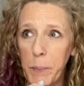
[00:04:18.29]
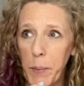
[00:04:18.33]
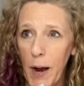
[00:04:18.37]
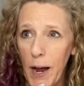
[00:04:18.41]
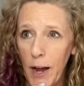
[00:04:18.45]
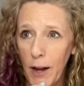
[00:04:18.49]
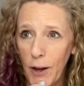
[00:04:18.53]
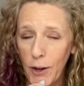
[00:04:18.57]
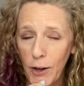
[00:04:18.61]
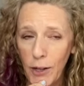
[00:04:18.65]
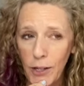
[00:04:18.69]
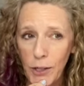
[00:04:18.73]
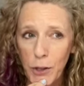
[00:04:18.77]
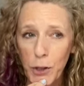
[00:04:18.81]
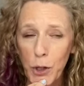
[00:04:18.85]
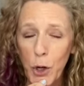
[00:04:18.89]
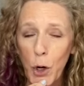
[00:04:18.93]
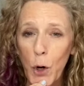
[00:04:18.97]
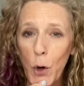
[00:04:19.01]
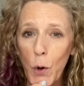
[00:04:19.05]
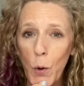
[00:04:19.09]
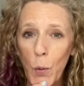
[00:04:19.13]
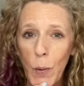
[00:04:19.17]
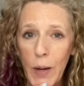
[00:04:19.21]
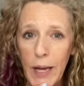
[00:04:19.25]
a good
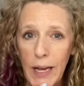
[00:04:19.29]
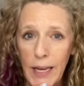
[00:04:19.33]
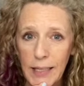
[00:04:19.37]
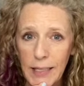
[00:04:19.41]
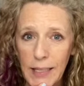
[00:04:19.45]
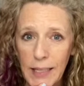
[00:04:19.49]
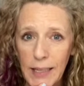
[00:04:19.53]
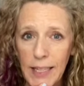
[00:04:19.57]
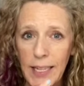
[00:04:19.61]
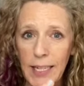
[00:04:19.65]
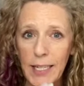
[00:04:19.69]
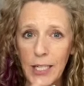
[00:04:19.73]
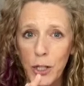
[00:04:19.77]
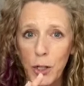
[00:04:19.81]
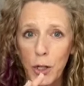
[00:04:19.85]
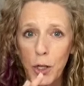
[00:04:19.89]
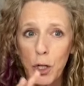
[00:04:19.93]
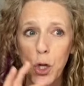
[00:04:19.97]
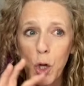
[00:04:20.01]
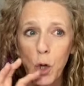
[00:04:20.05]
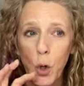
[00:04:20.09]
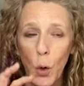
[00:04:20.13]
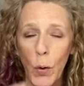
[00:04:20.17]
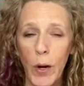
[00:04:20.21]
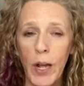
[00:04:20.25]
2 weeks at least just
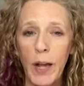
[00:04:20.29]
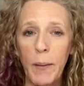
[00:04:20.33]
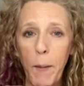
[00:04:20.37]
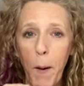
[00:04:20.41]
learning